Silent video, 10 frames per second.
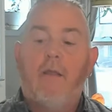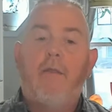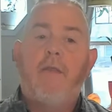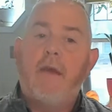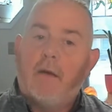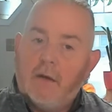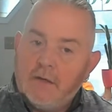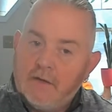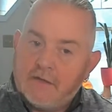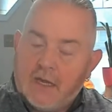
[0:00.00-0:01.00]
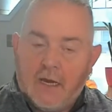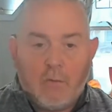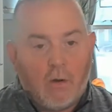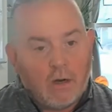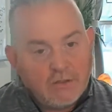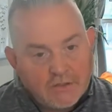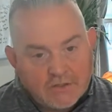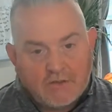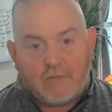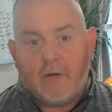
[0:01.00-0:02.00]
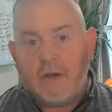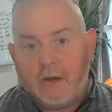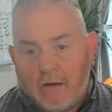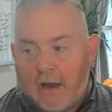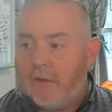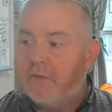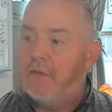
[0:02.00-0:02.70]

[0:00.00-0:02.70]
then on to the sidewalk just in front of your house.